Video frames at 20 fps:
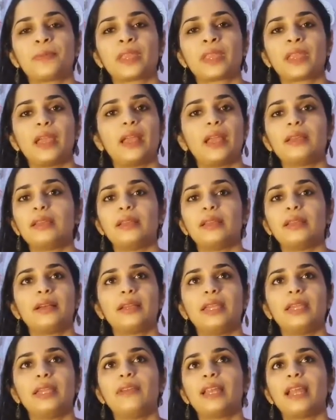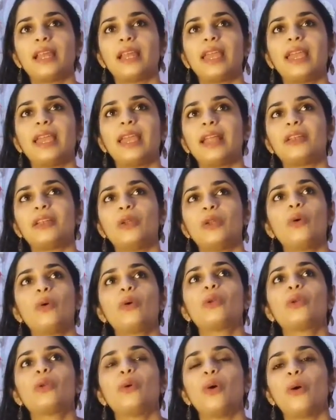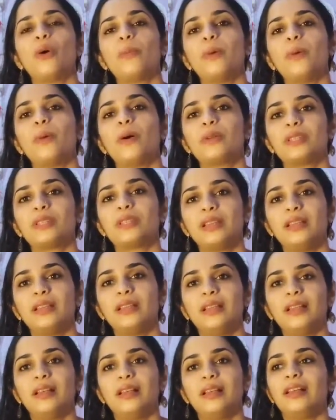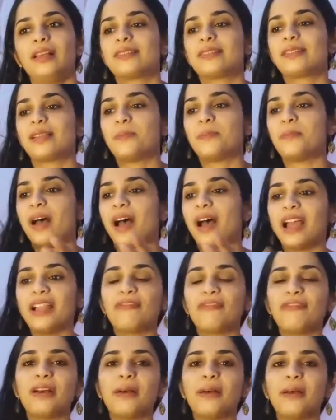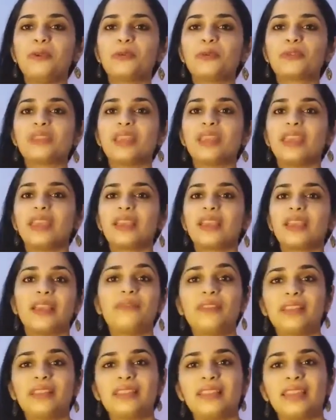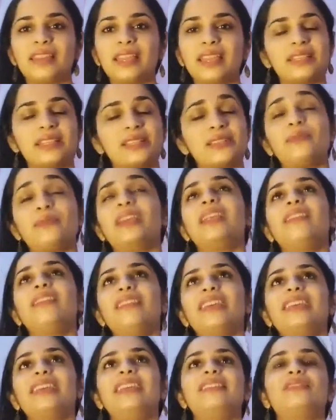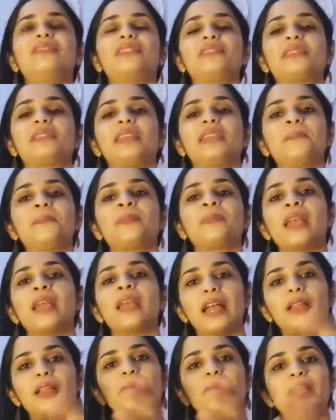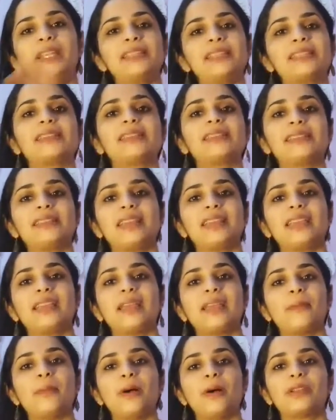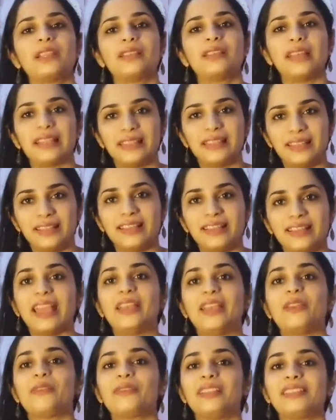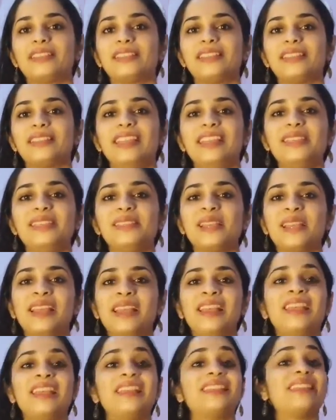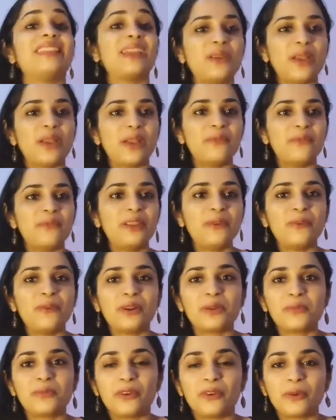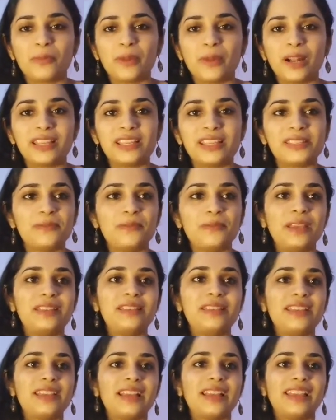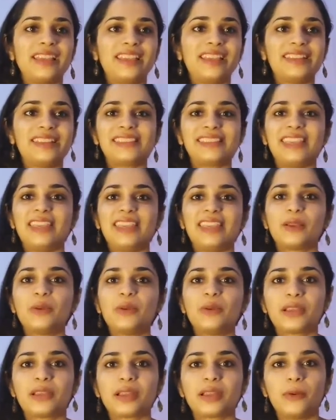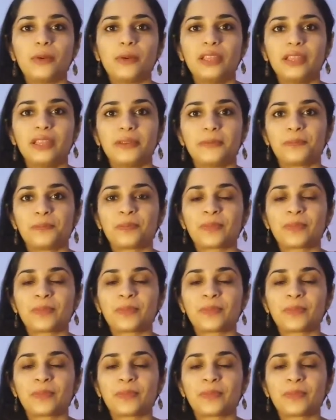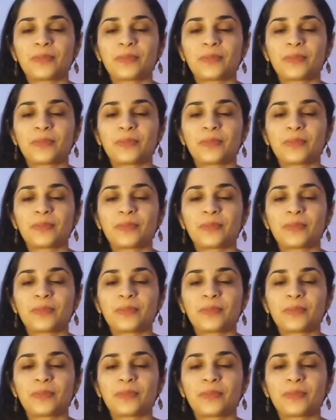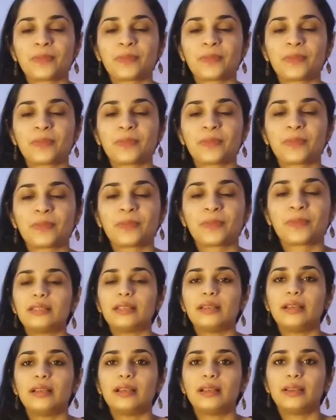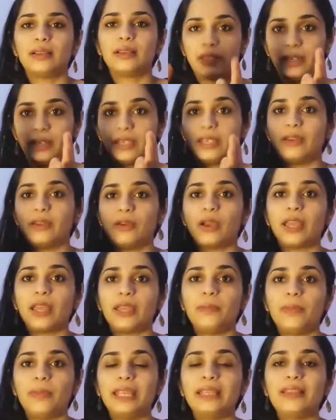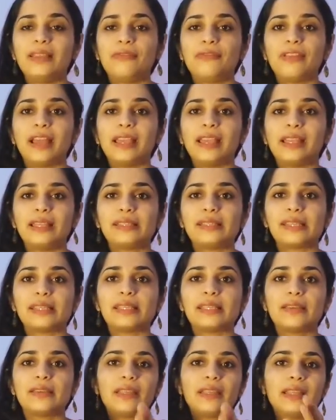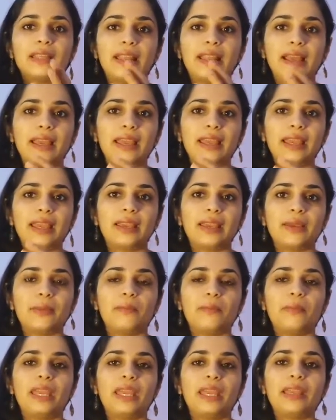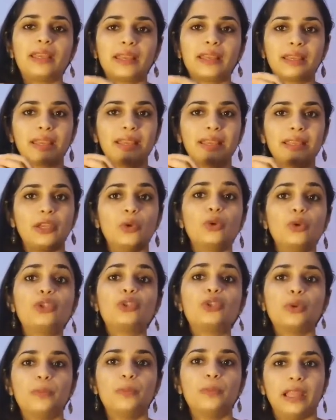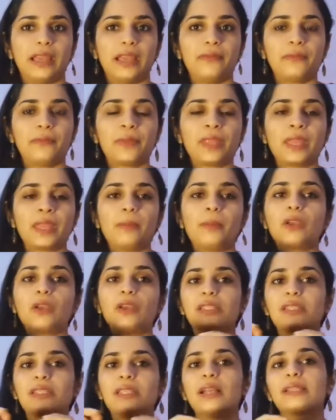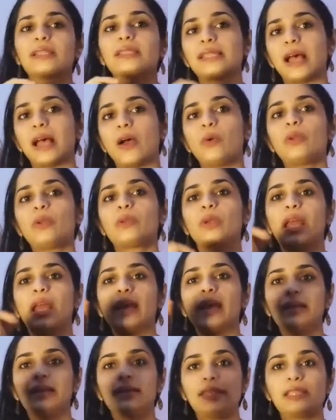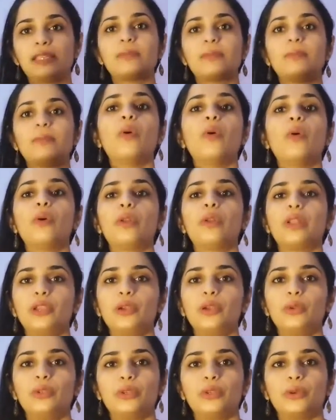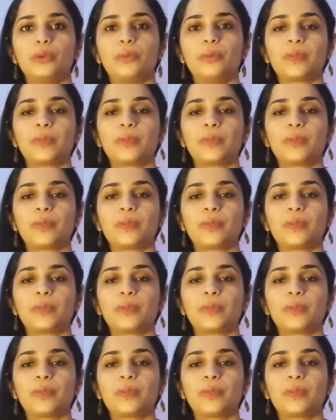And even I had no clue about some alpha music, everything. It is very interesting. I will be discussing about it at the end of the series. Thank you everyone for participating. I can see a good crowd in YouTube. Why I'm I made the flyer in such a way that I make it YouTube live, because the sound clarity is more in YouTube.